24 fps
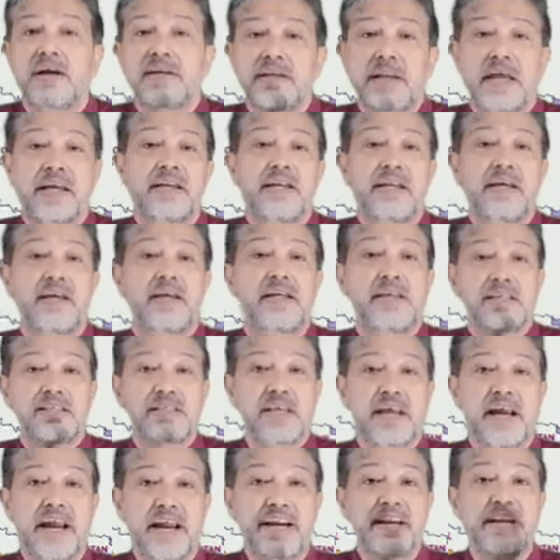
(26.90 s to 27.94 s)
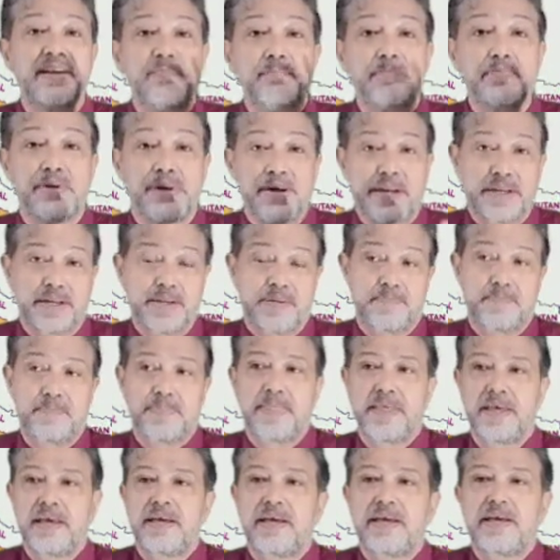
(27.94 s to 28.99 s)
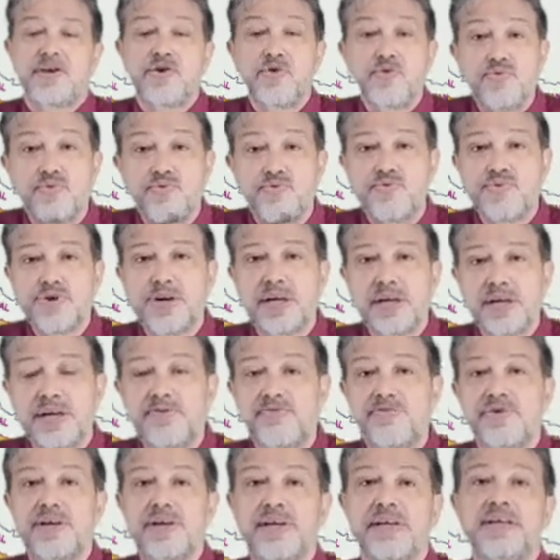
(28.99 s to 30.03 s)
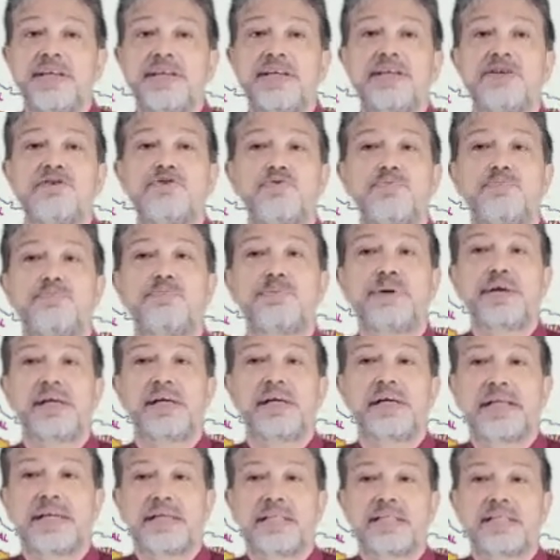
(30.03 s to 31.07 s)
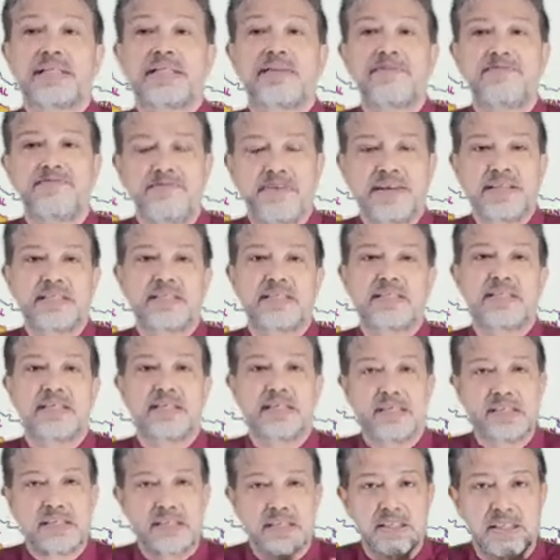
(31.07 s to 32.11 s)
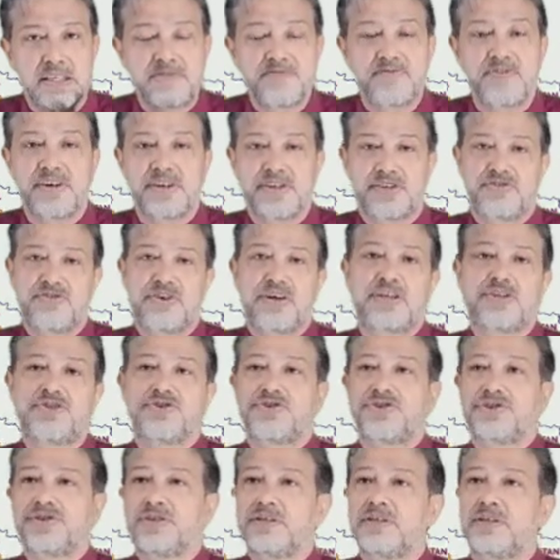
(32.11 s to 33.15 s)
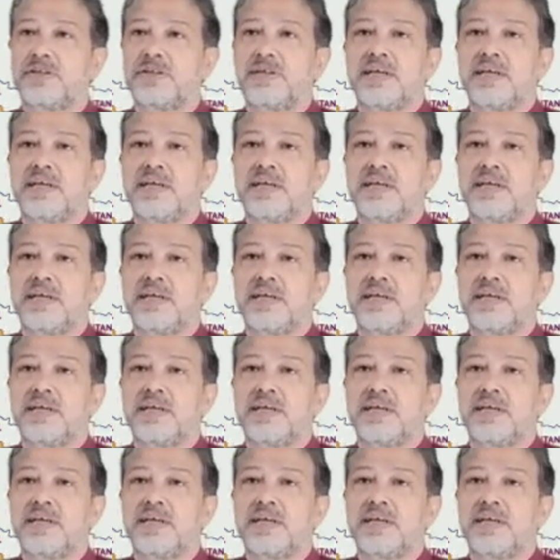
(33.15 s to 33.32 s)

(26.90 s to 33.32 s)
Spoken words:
technically is our head and brain, you really need to build its defenses, its infrastructure,